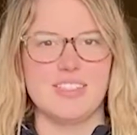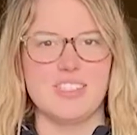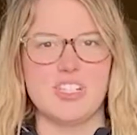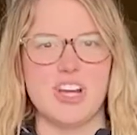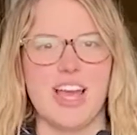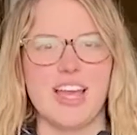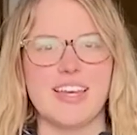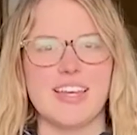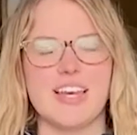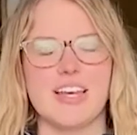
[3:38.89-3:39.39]

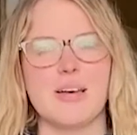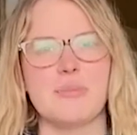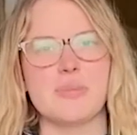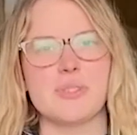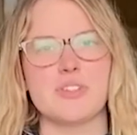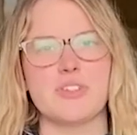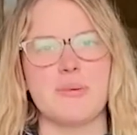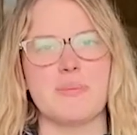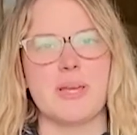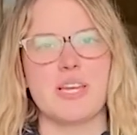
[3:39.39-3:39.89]
Trek
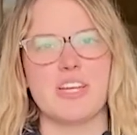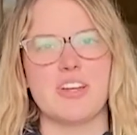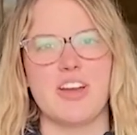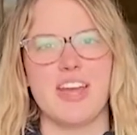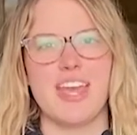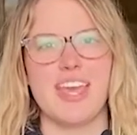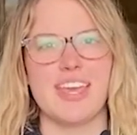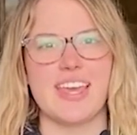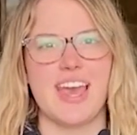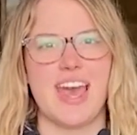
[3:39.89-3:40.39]
comes from a
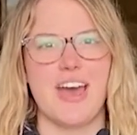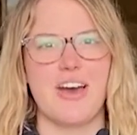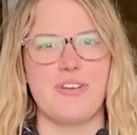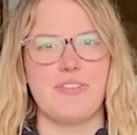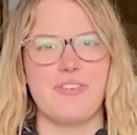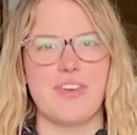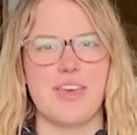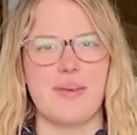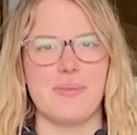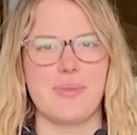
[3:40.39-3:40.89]
great cow
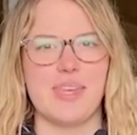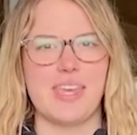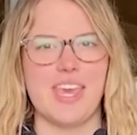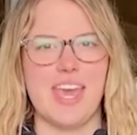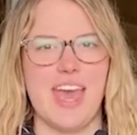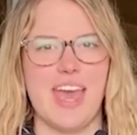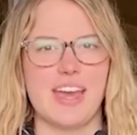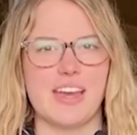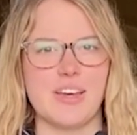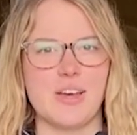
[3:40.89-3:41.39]

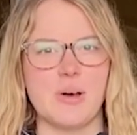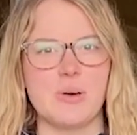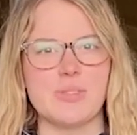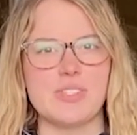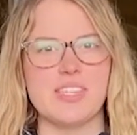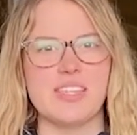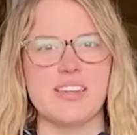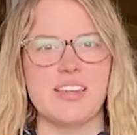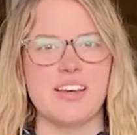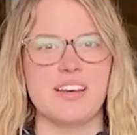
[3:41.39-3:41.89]
family at
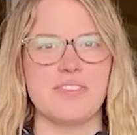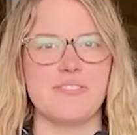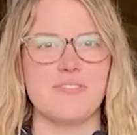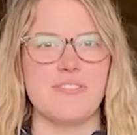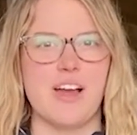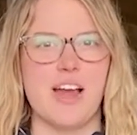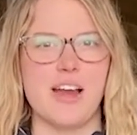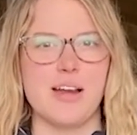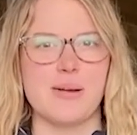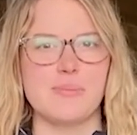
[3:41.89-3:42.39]
Cozy Nook
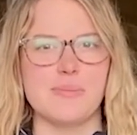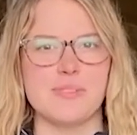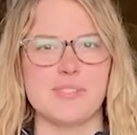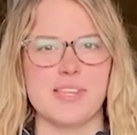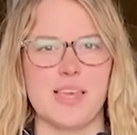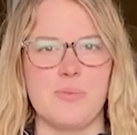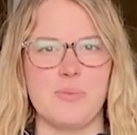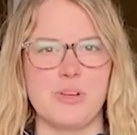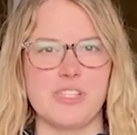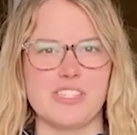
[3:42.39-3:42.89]
Farms
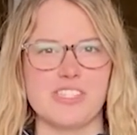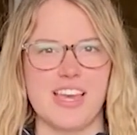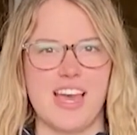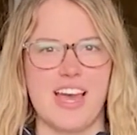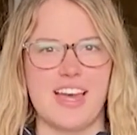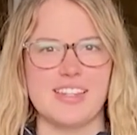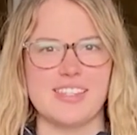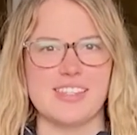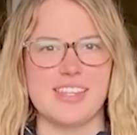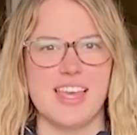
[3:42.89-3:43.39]
in
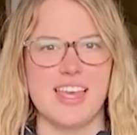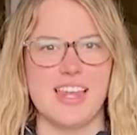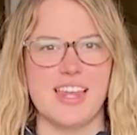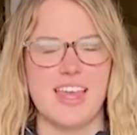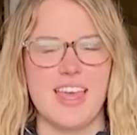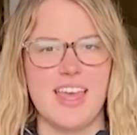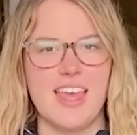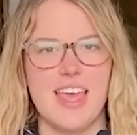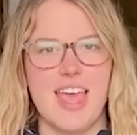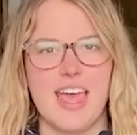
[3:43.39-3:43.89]
Wisconsin,
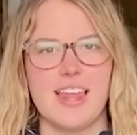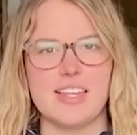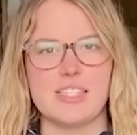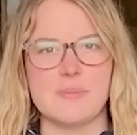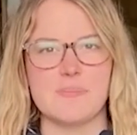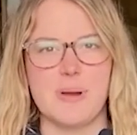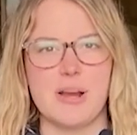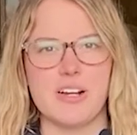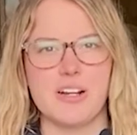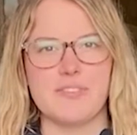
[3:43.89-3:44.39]
and is
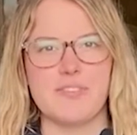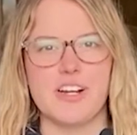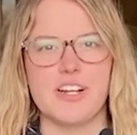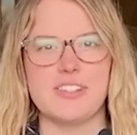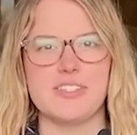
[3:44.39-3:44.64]
part of our